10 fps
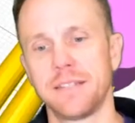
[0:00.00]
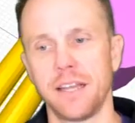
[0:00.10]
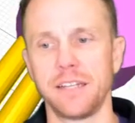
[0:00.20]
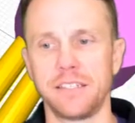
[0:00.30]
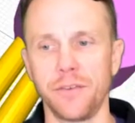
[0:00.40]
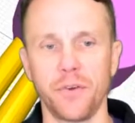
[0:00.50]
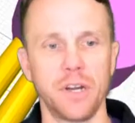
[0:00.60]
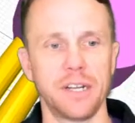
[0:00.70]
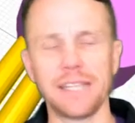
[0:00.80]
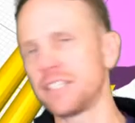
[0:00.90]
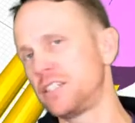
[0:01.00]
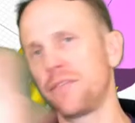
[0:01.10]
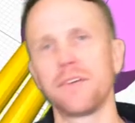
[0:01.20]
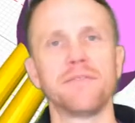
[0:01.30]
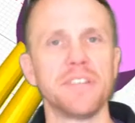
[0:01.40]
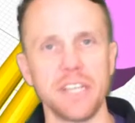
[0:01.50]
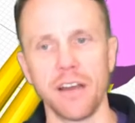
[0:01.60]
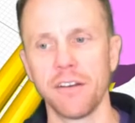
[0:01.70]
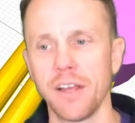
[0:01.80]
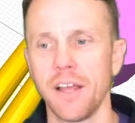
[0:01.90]
a different video.
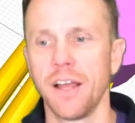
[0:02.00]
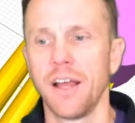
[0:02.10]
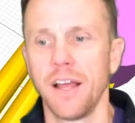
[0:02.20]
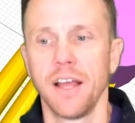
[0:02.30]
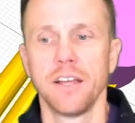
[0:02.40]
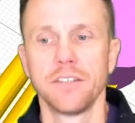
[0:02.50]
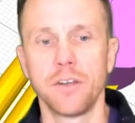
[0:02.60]
So